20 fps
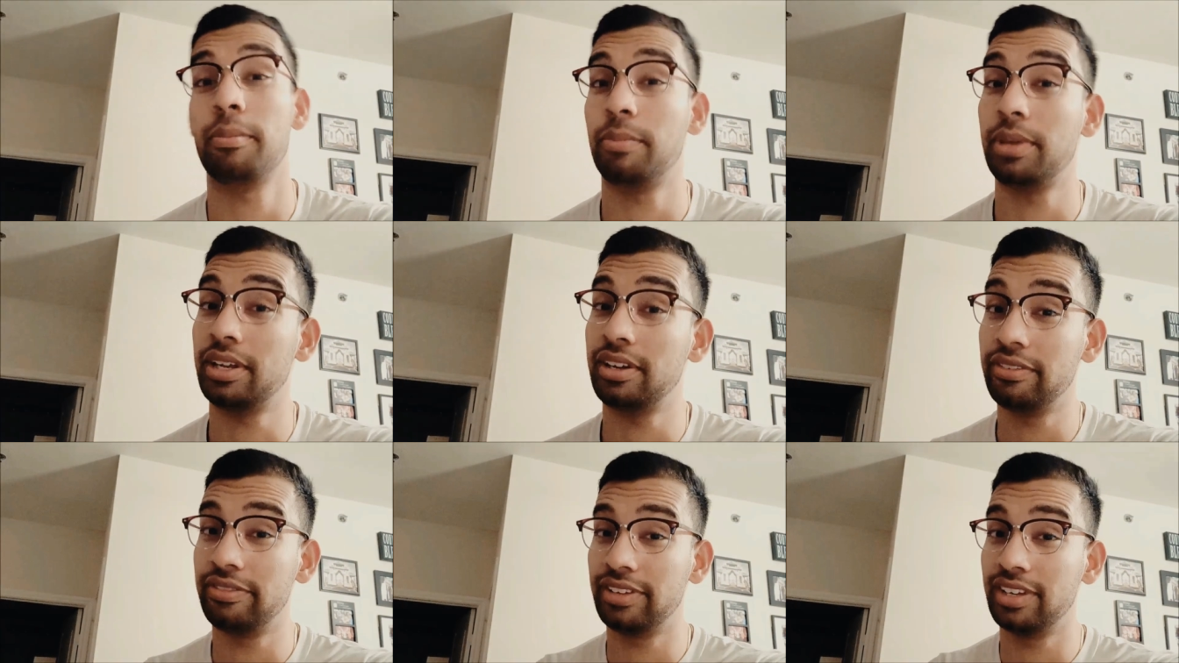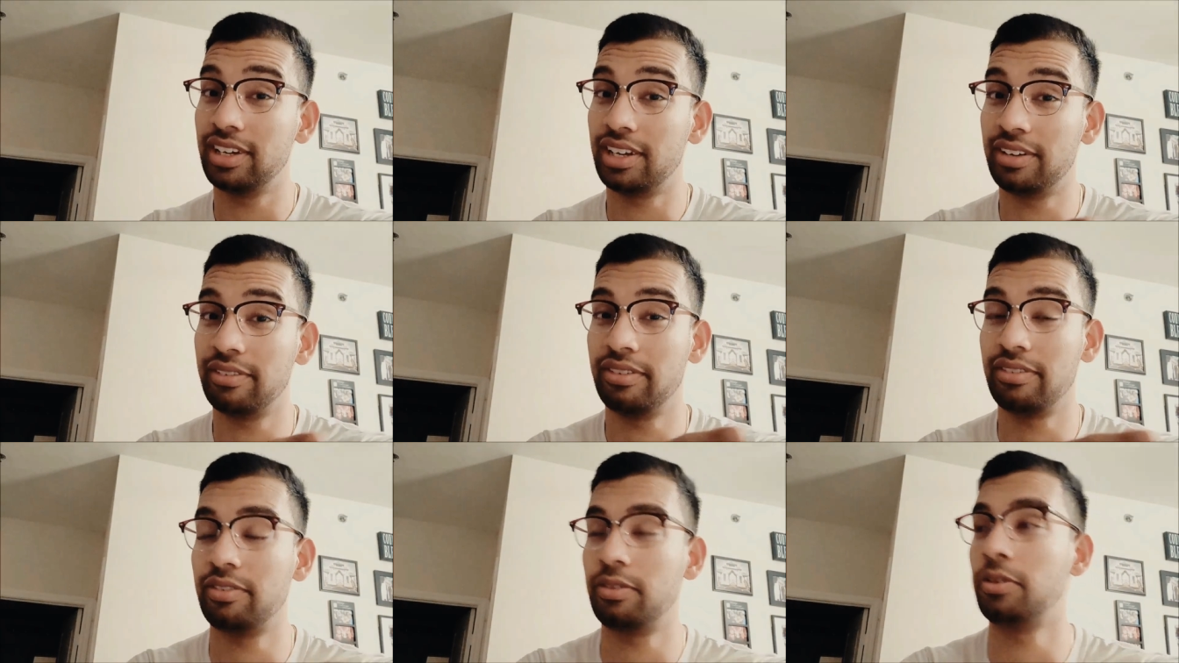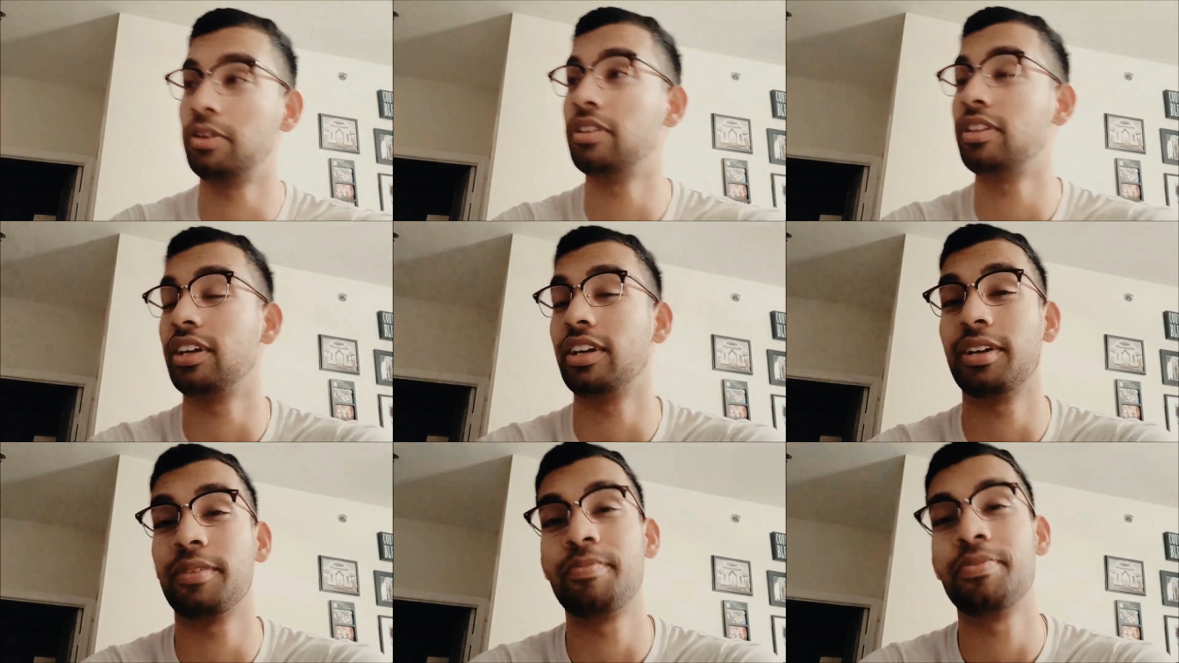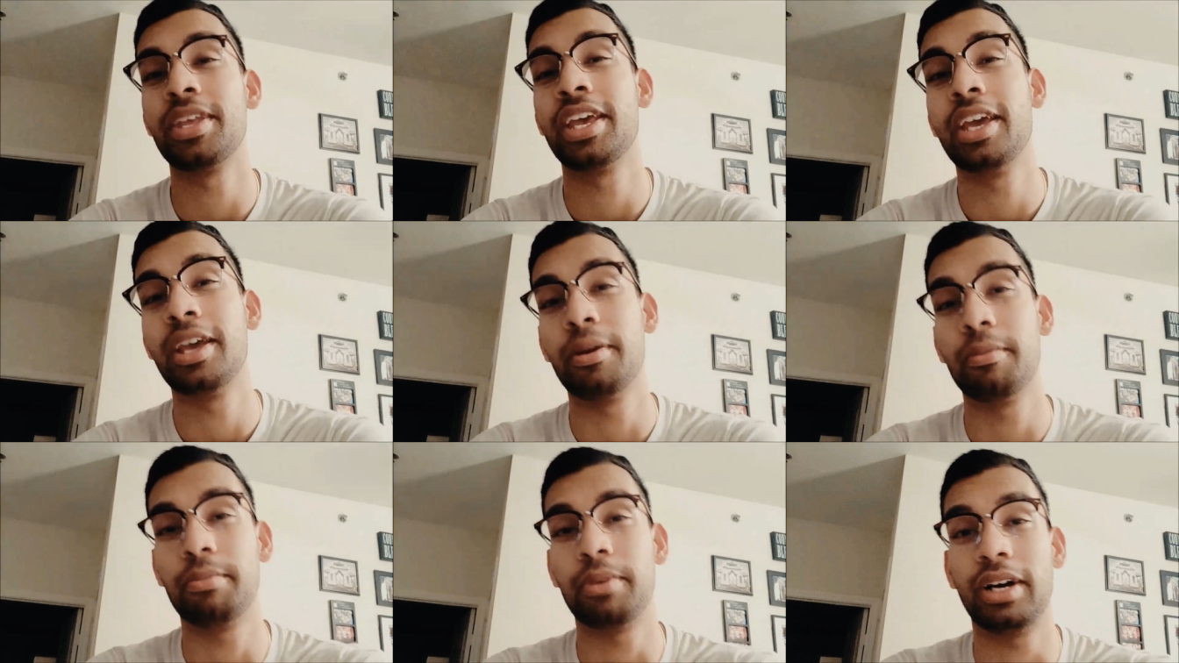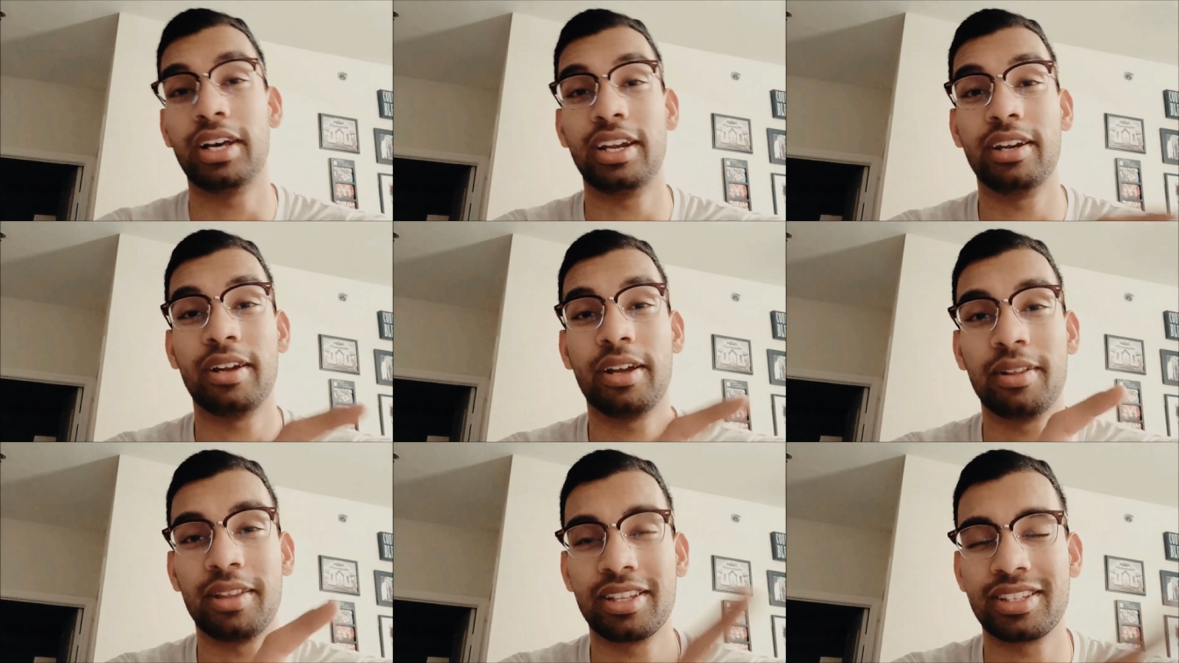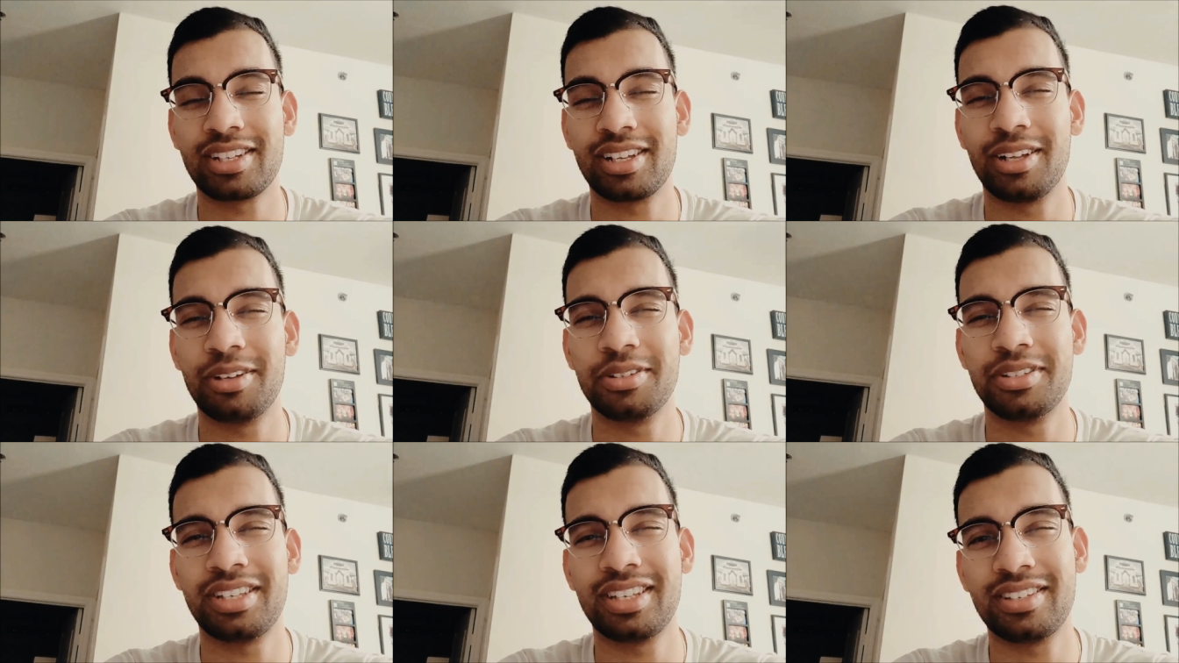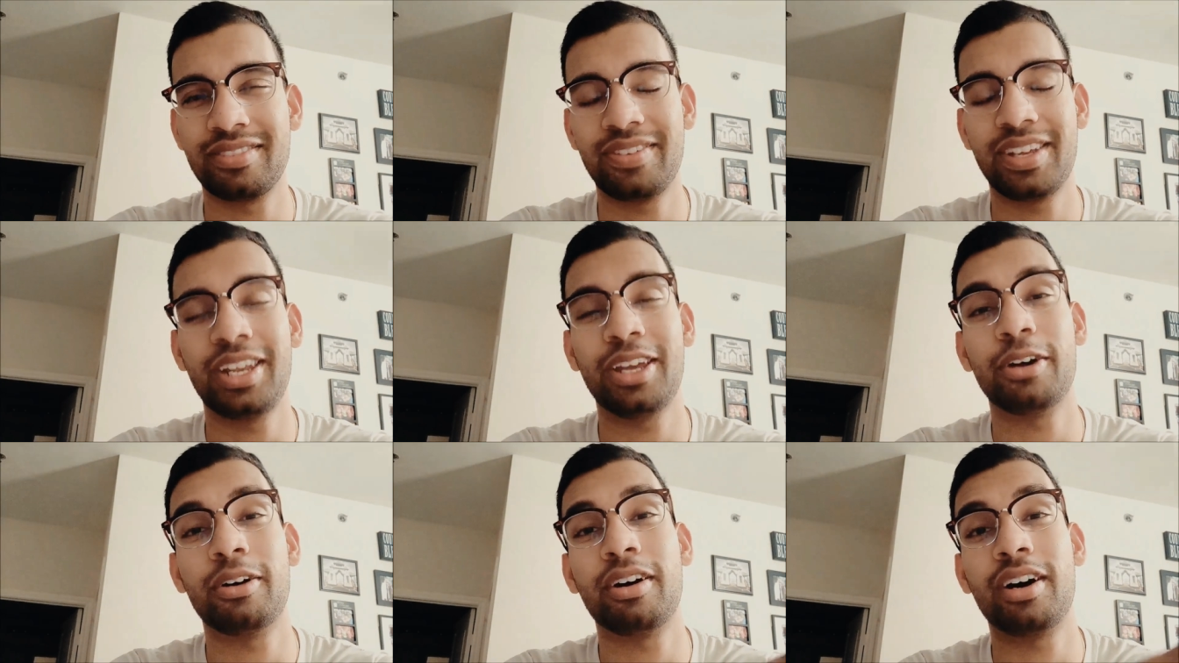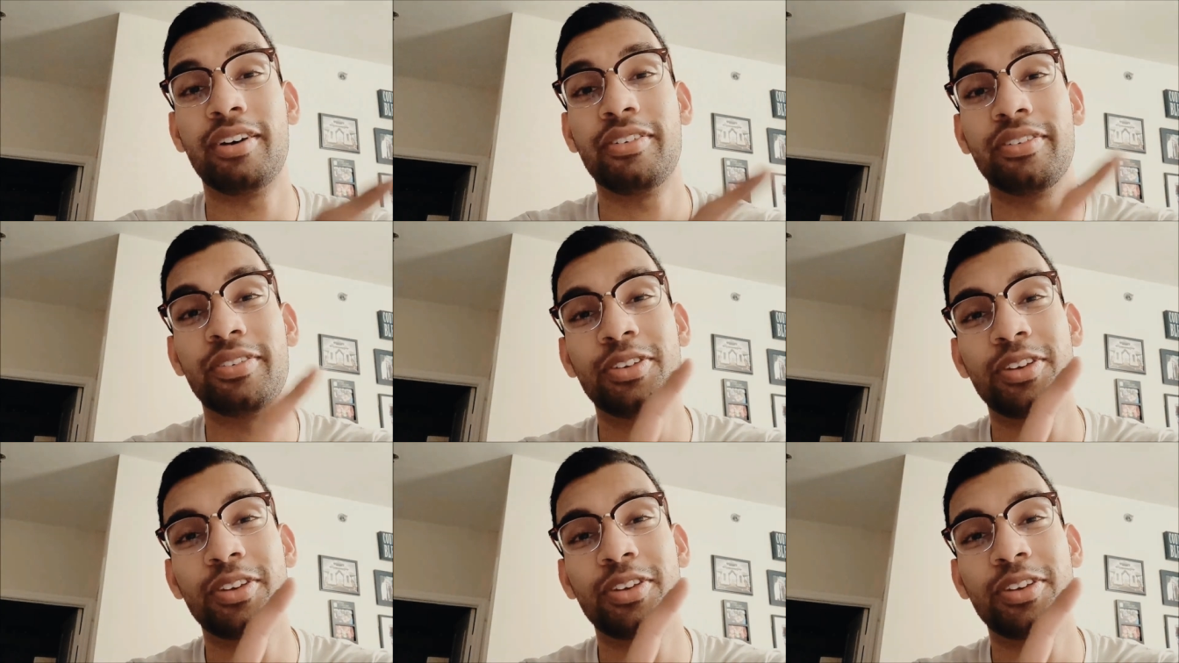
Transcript: Benefit of a fourth year. But let's close this video off.